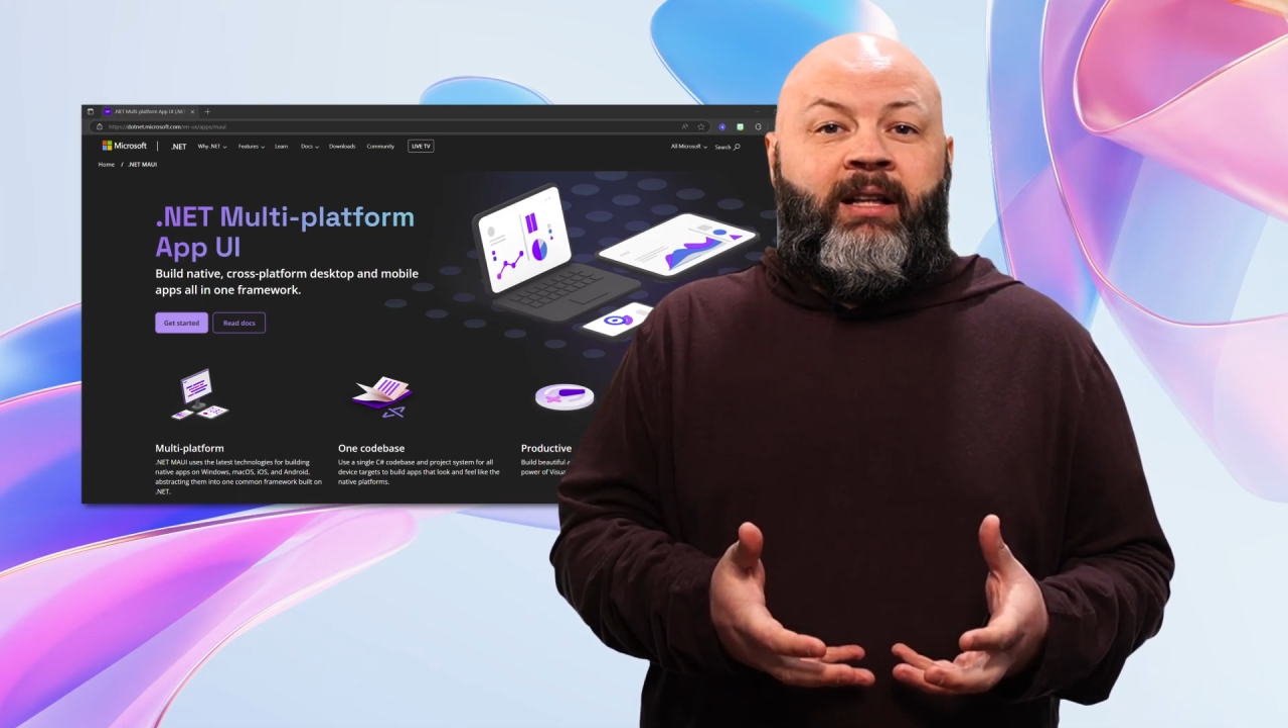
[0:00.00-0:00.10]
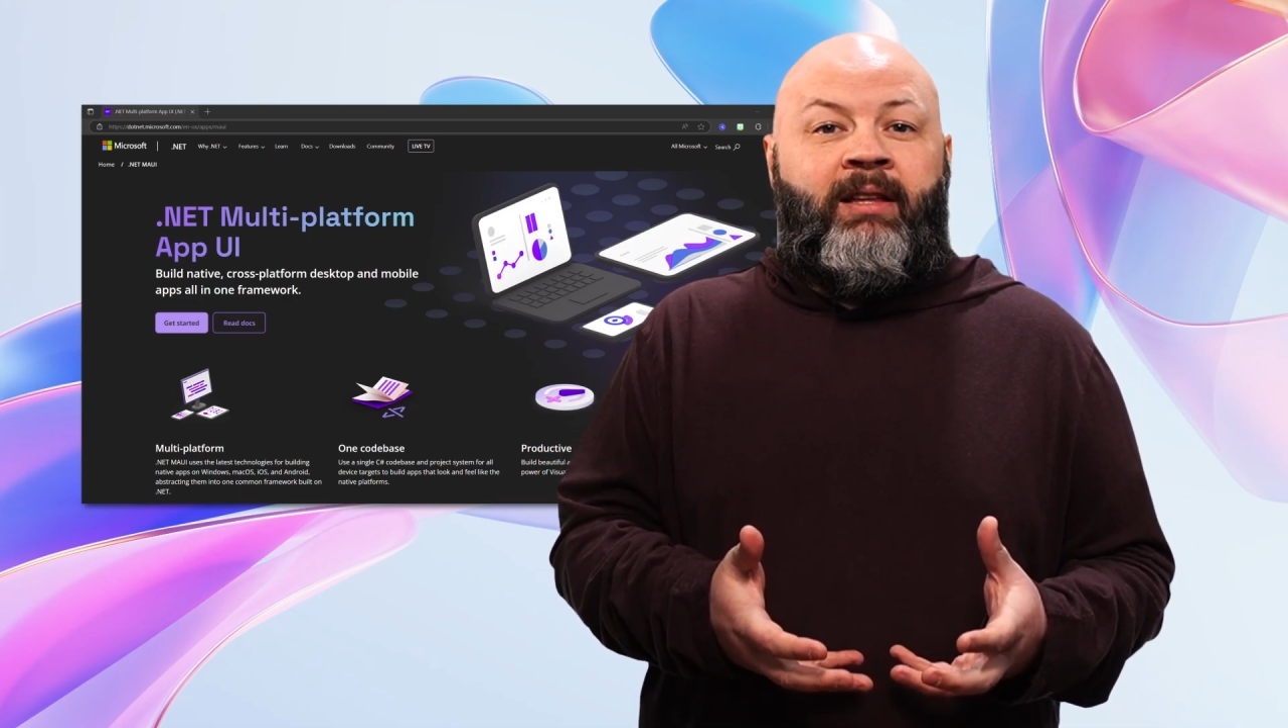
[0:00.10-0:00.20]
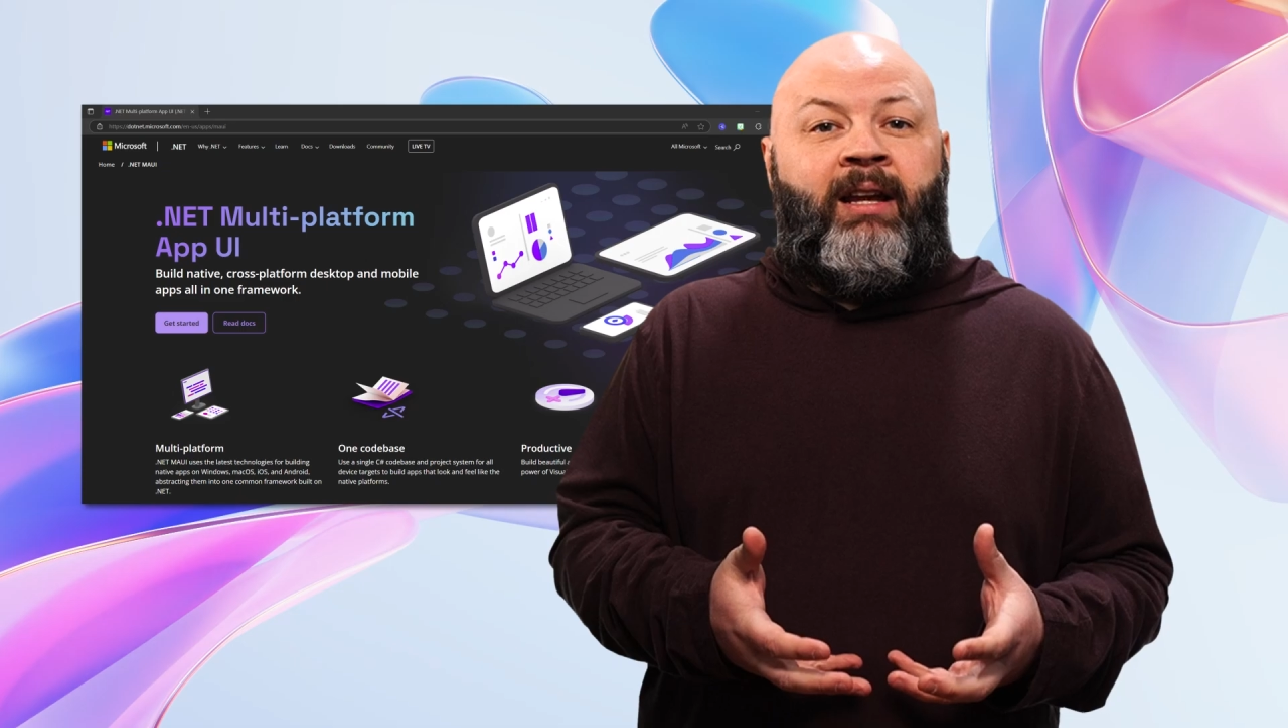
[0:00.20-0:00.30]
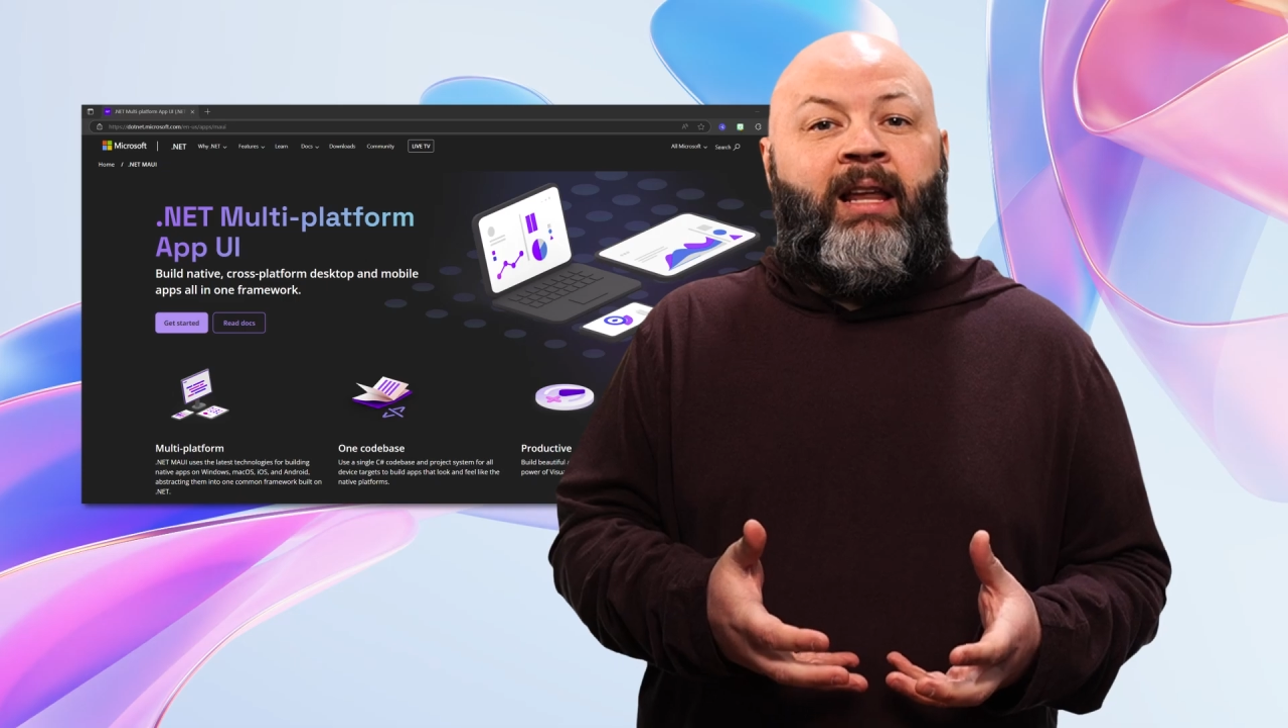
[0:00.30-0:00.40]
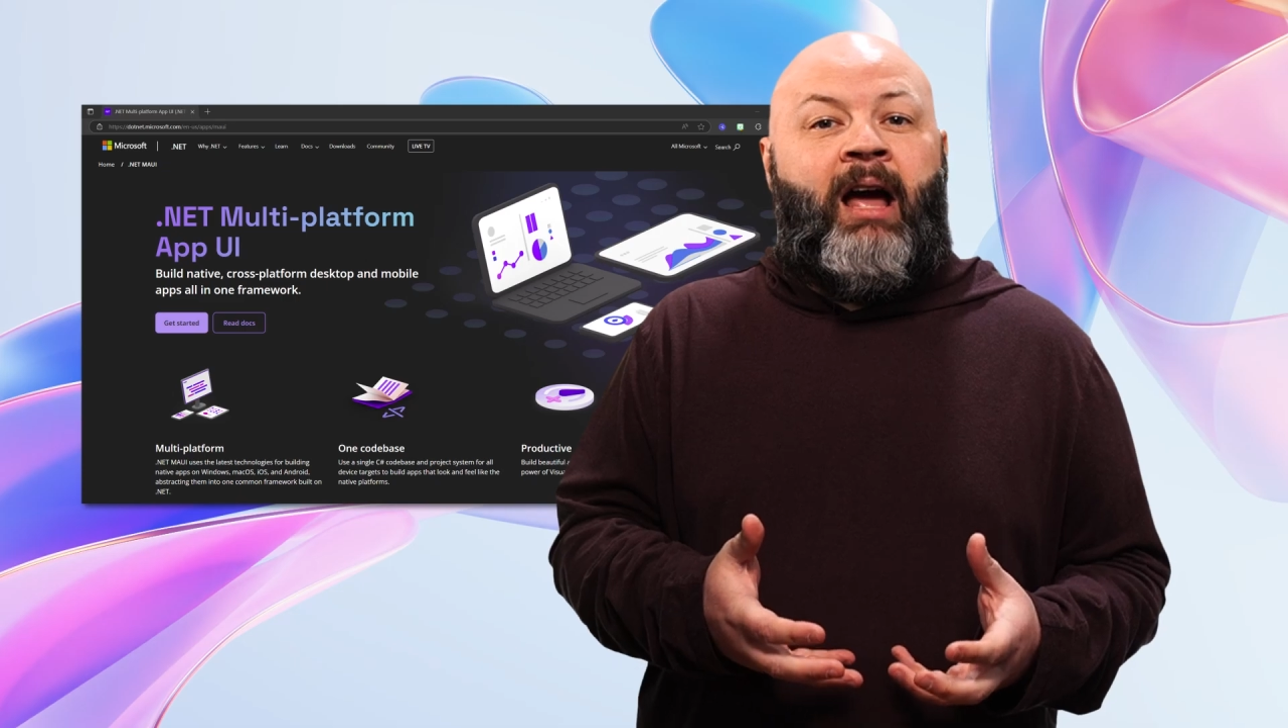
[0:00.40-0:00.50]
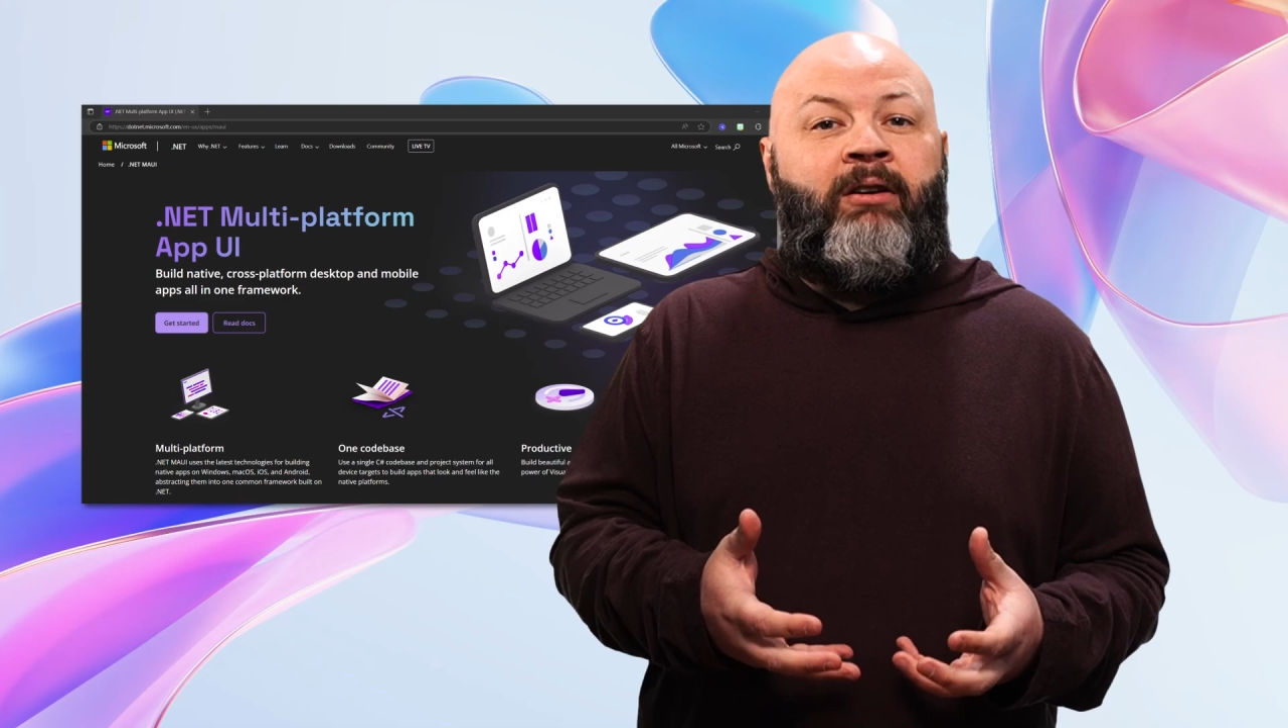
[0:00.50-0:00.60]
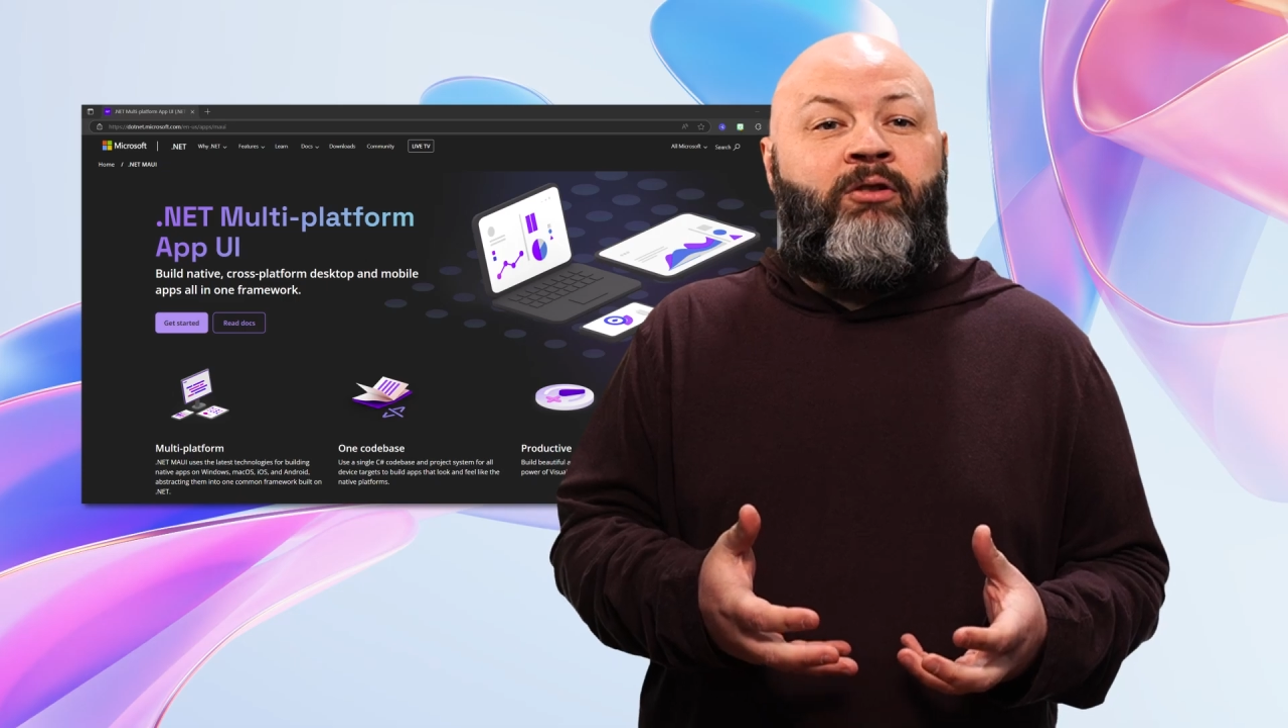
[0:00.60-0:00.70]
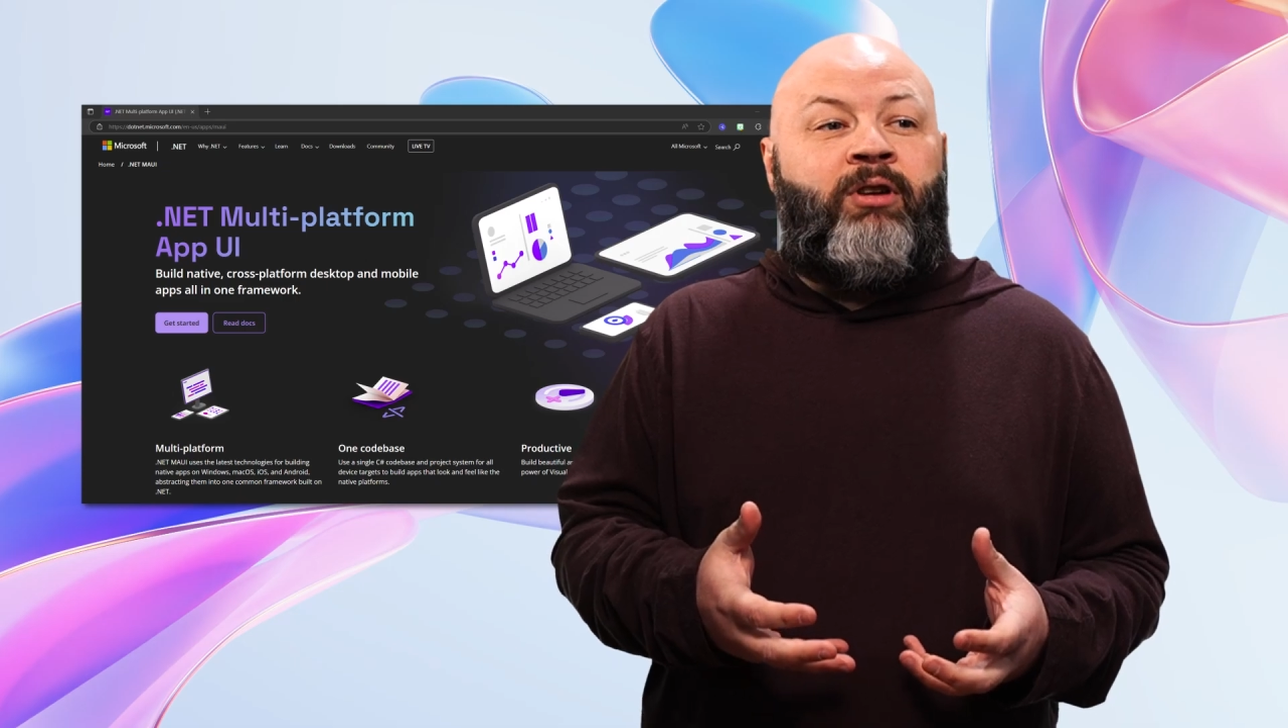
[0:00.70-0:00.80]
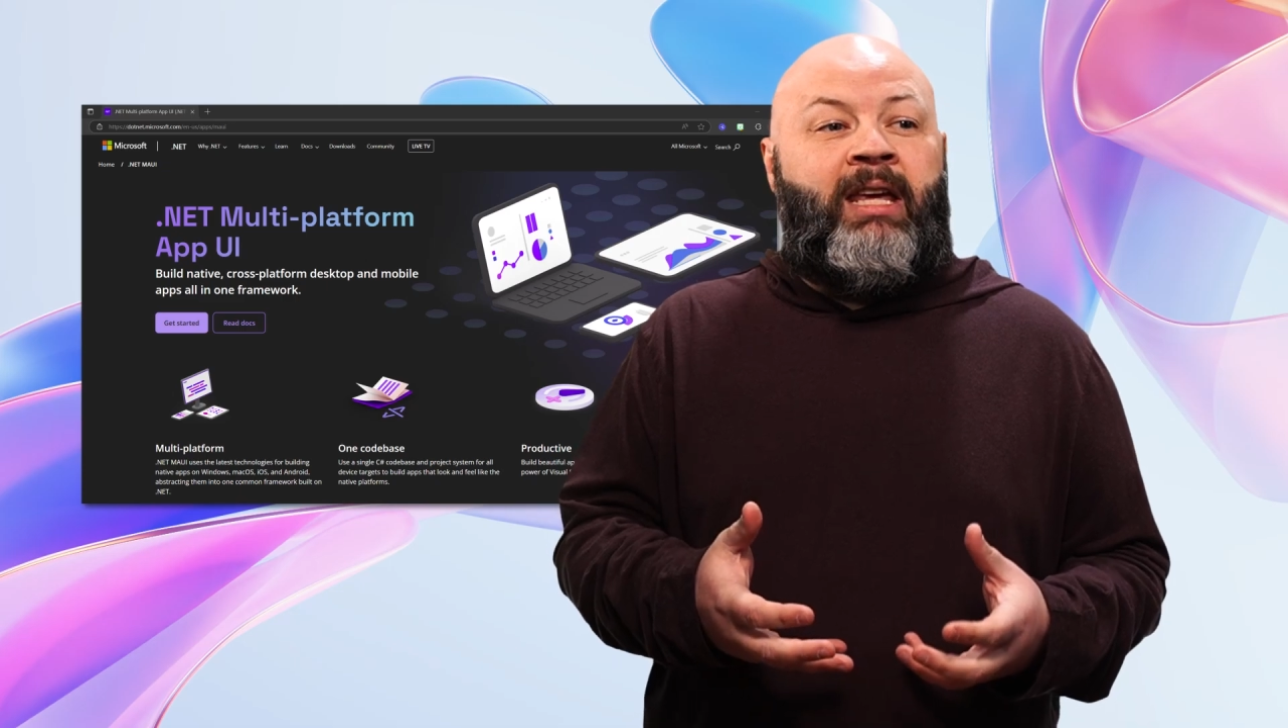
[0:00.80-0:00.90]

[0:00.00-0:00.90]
that allow you to